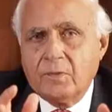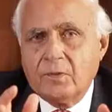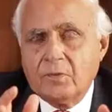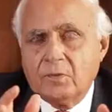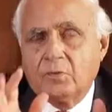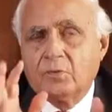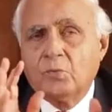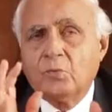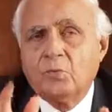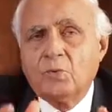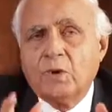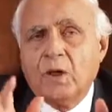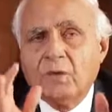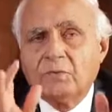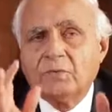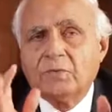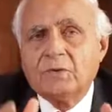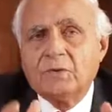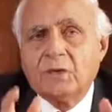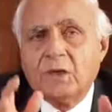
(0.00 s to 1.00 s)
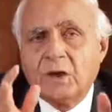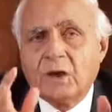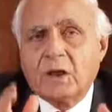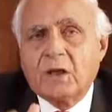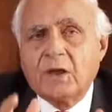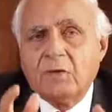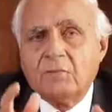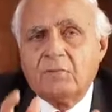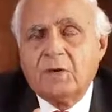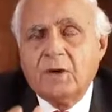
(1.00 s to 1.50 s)
soon after the
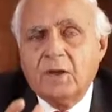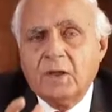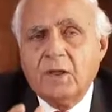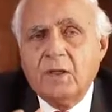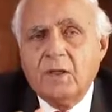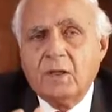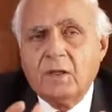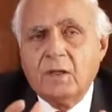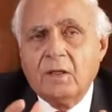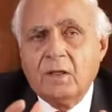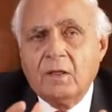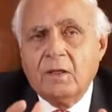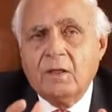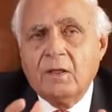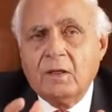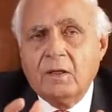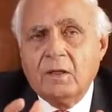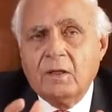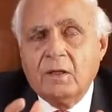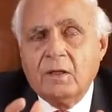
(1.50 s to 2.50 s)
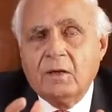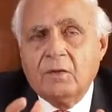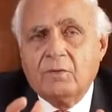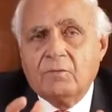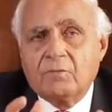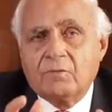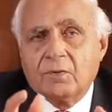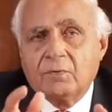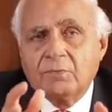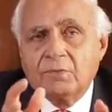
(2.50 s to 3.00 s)
recovery
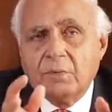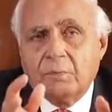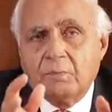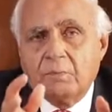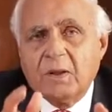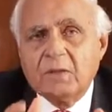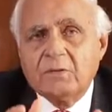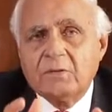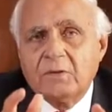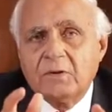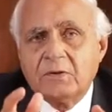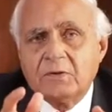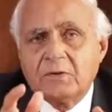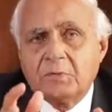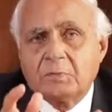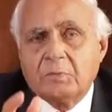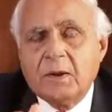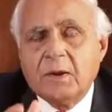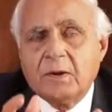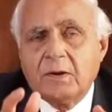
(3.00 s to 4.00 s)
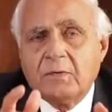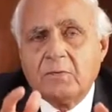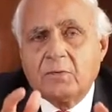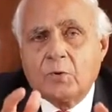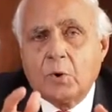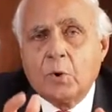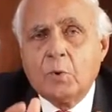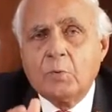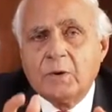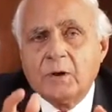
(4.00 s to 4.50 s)
from the present spread of
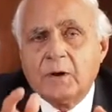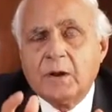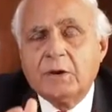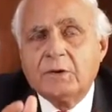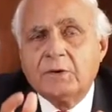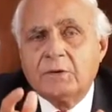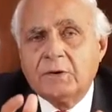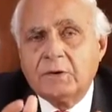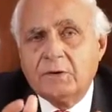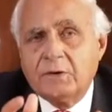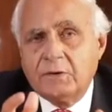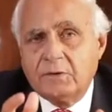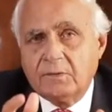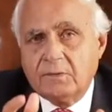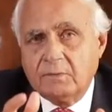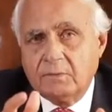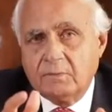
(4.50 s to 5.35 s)
COVID-19.